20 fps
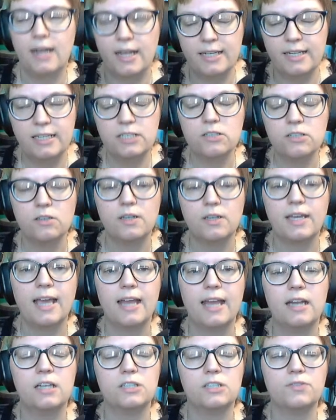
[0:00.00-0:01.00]
I need to look
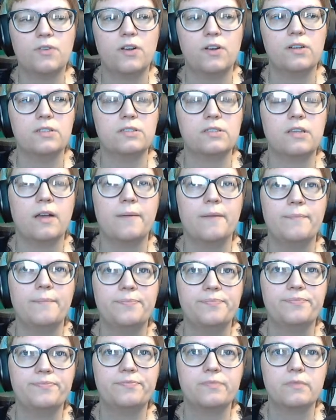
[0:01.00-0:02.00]
at it as far as
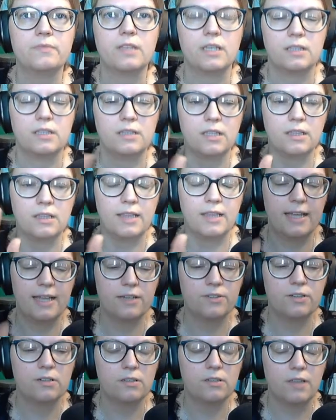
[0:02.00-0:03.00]
like the
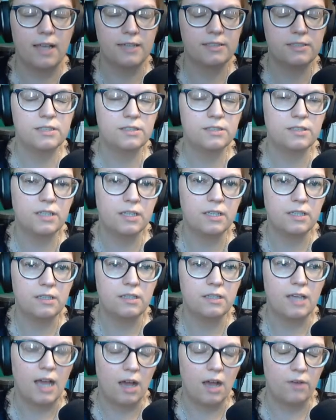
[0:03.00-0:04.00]
LANDR
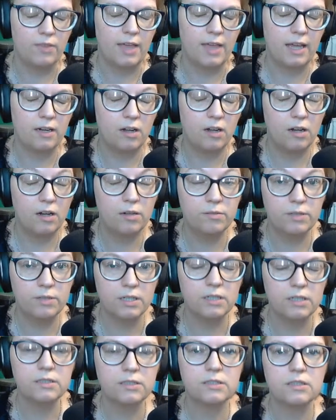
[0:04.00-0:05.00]
licensing, how that all
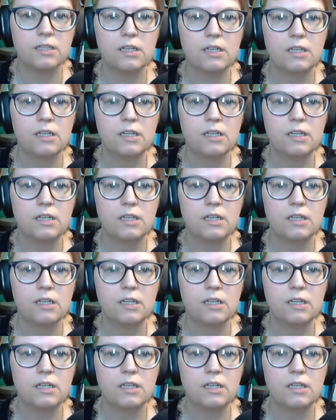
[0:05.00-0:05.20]
works.